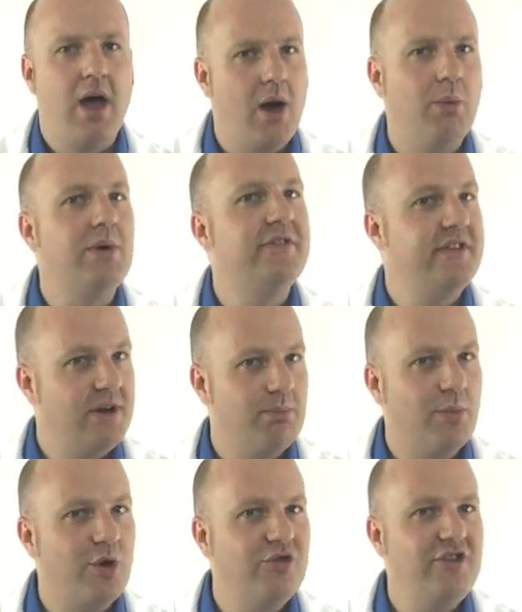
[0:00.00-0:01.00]
Well, it's an
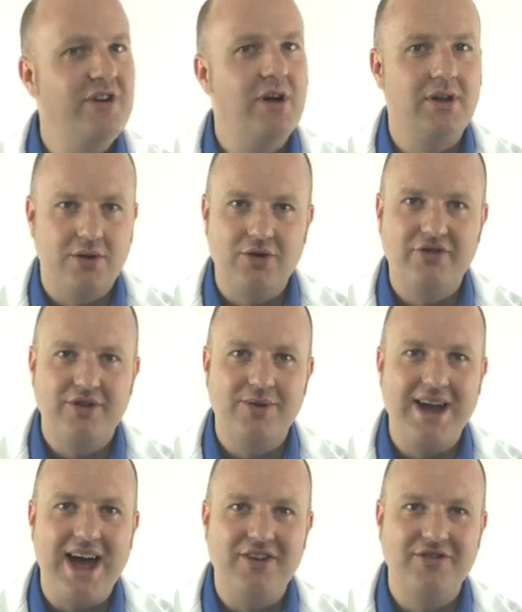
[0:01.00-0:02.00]
emergent allergic
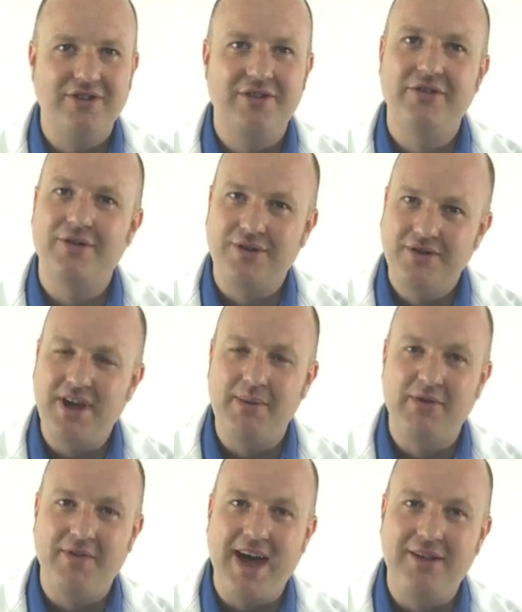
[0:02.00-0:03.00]
reaction to certain
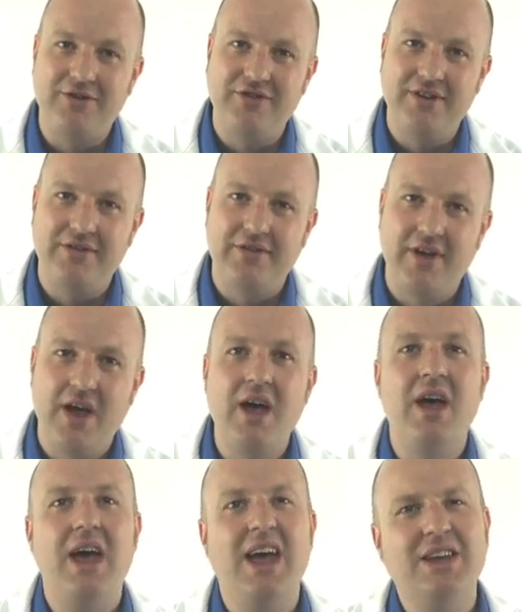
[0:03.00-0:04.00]
types of allergens.
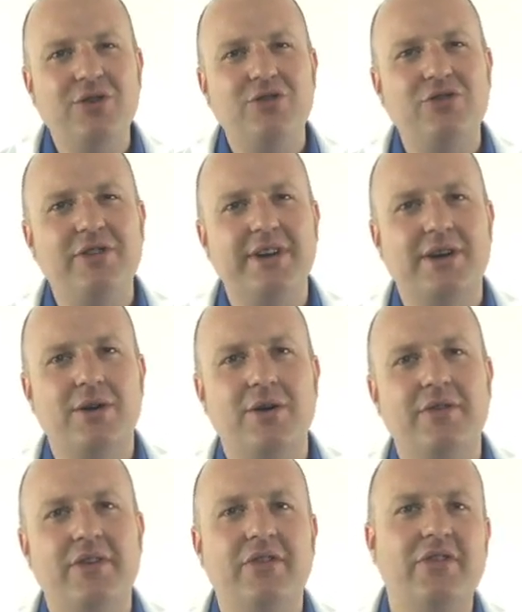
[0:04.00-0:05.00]
It usually
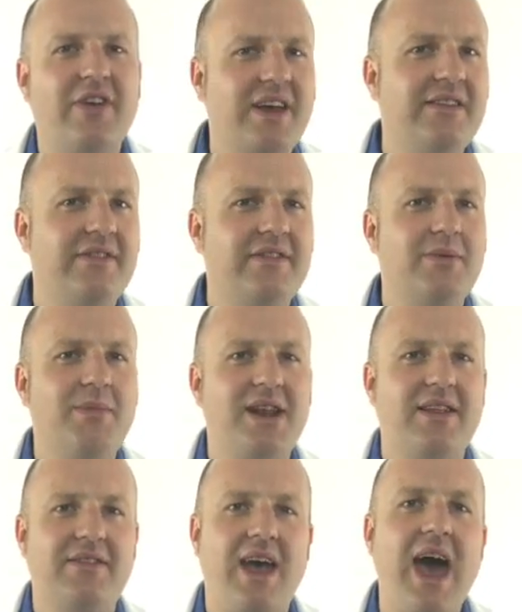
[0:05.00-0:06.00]
occurs in seconds to
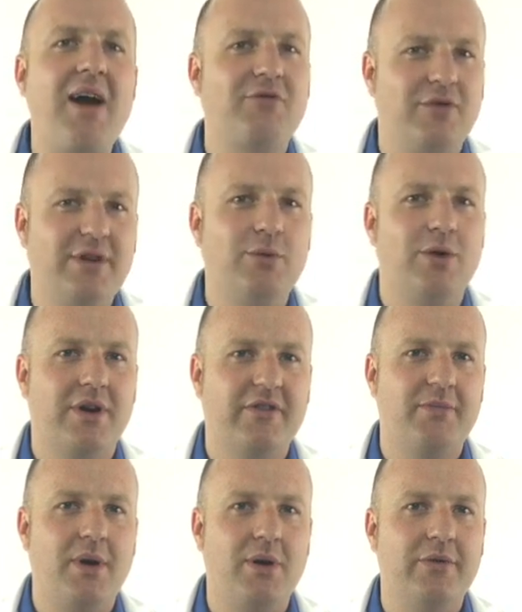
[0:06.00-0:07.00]
minutes after you are
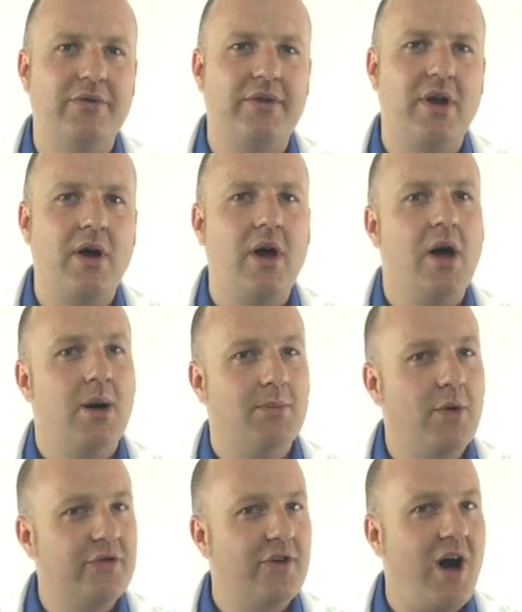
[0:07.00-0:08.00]
exposed.
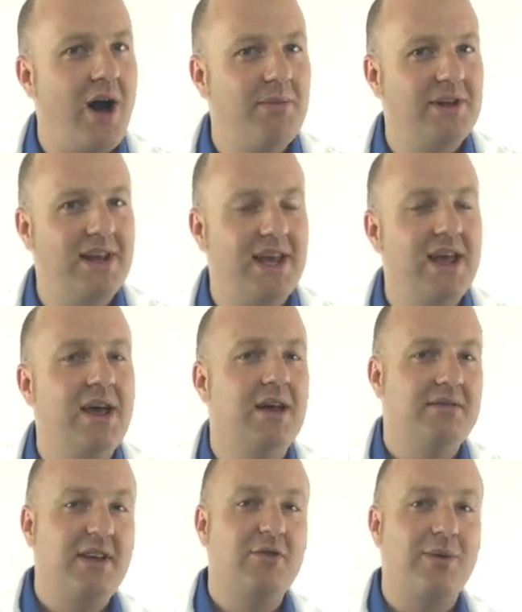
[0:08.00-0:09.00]
Most commonly,
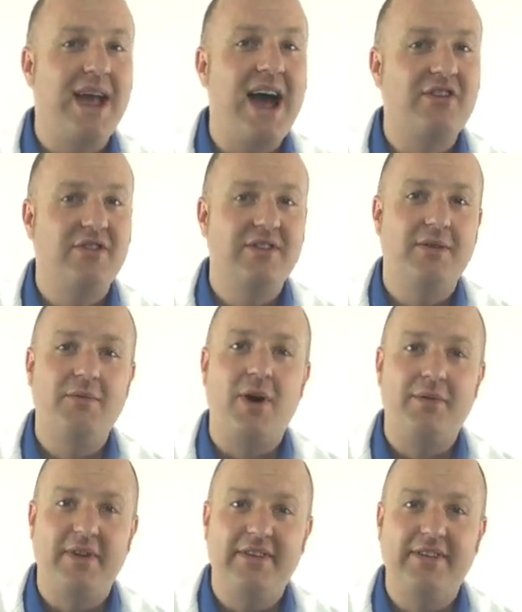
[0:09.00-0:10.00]
these reactions
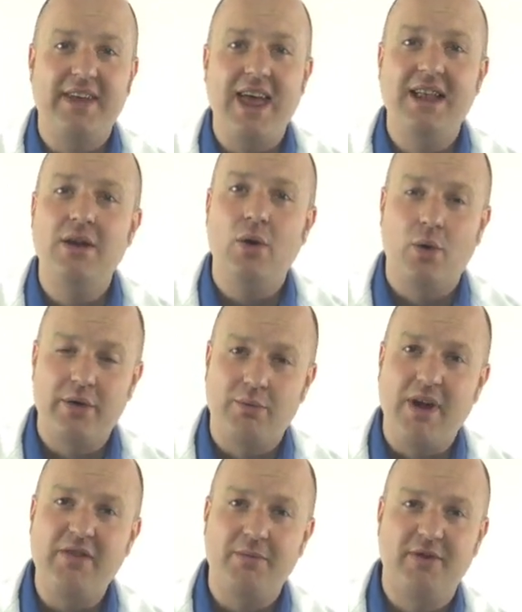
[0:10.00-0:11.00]
involve the skin or the
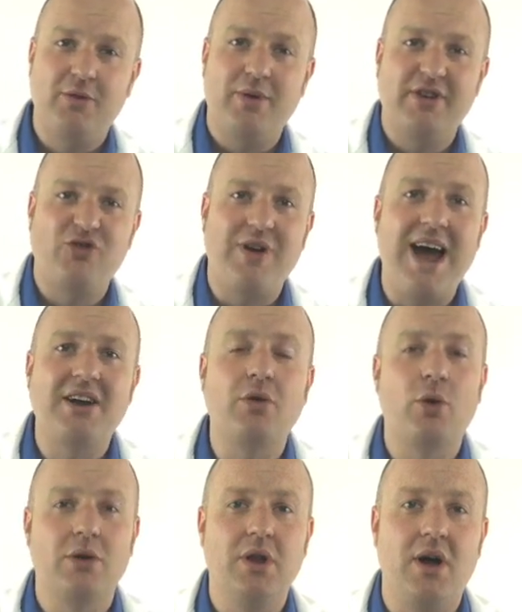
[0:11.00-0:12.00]
respiratory tract
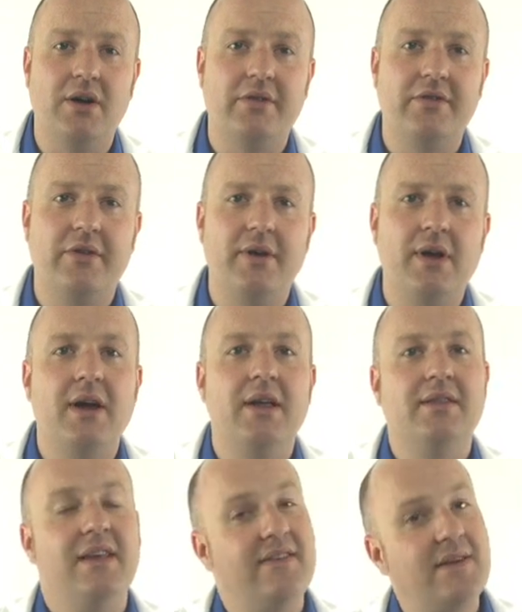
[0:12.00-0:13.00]
or lungs.
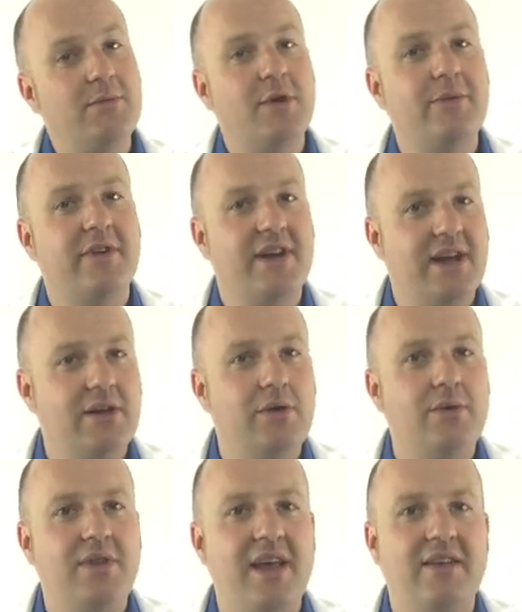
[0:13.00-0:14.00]
These symptoms can
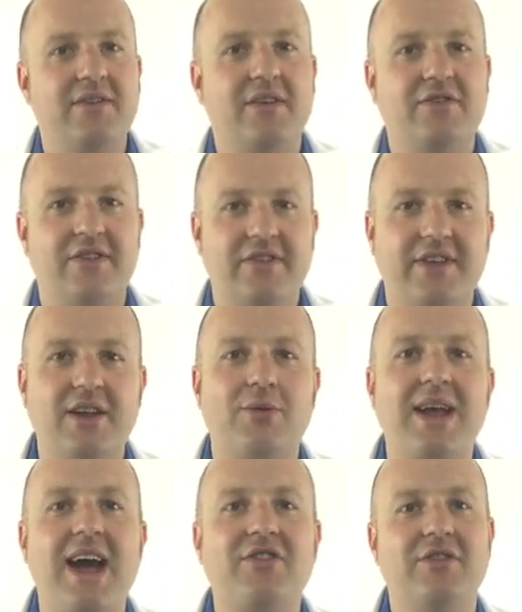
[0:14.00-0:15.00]
include things such as skin
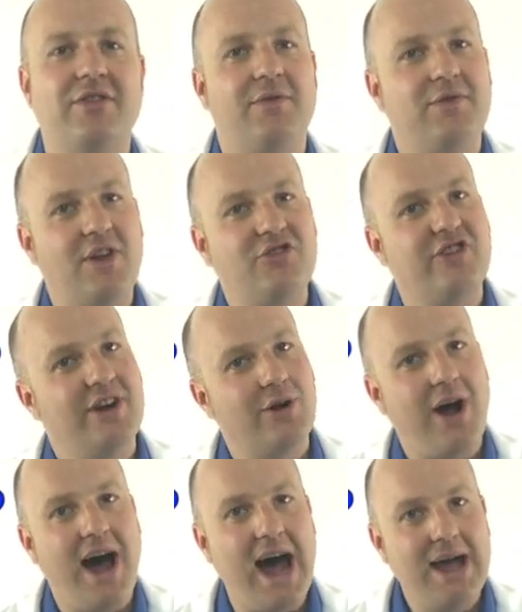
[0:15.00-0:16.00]
reactions of flushing or
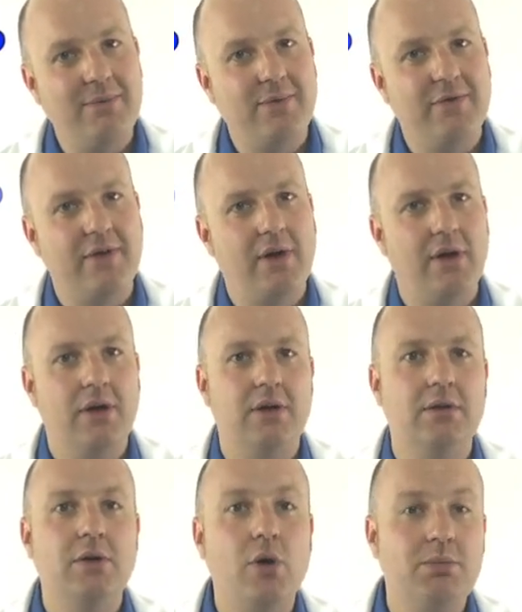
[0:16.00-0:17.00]
hives, low